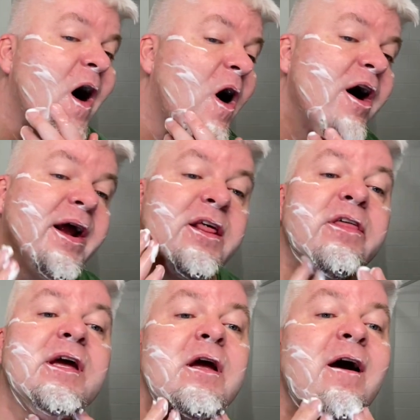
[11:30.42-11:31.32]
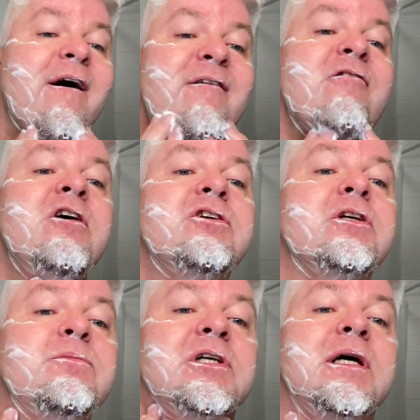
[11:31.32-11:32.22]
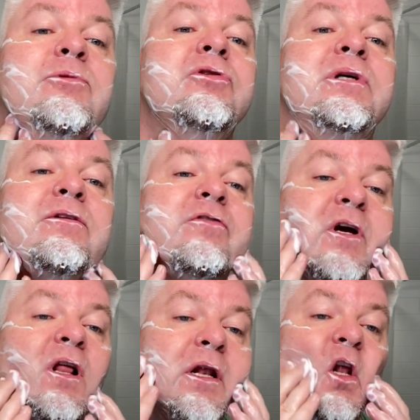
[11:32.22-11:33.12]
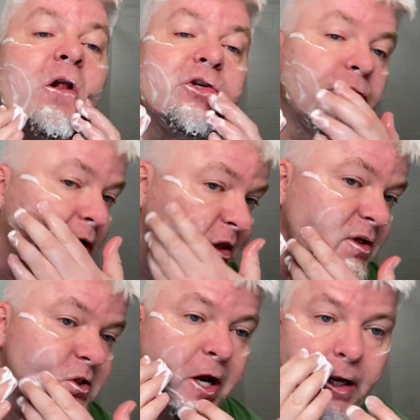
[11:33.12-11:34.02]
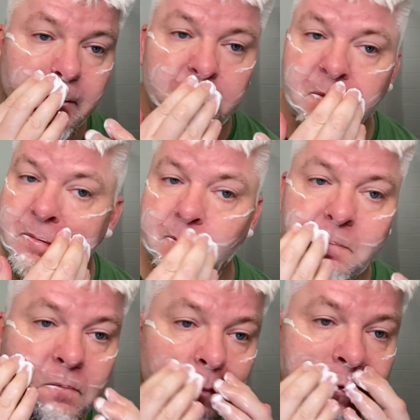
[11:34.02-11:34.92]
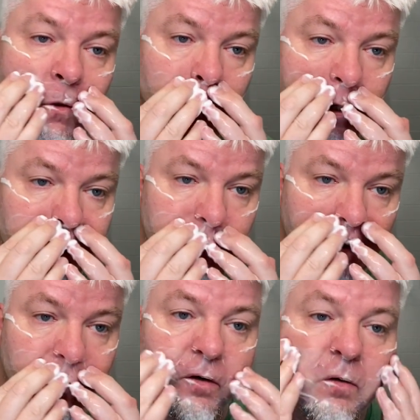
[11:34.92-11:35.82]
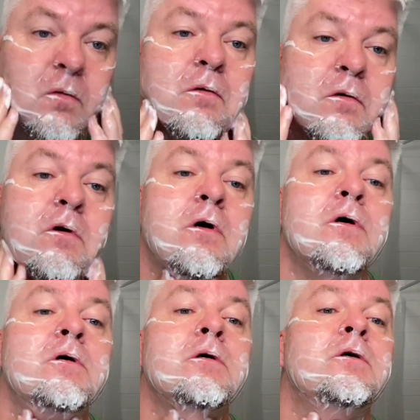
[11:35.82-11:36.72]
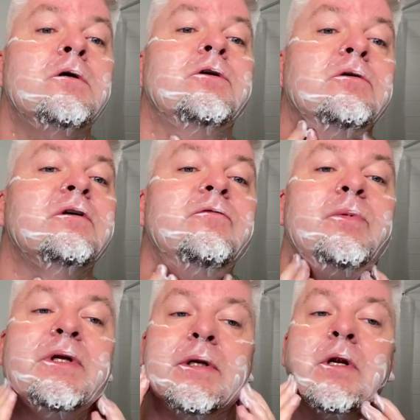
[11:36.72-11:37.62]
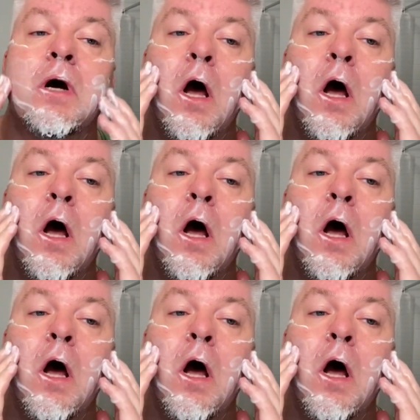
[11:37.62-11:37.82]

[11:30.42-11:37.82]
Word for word: or anything, sometimes you can feel a little during the shave. And you know you have been,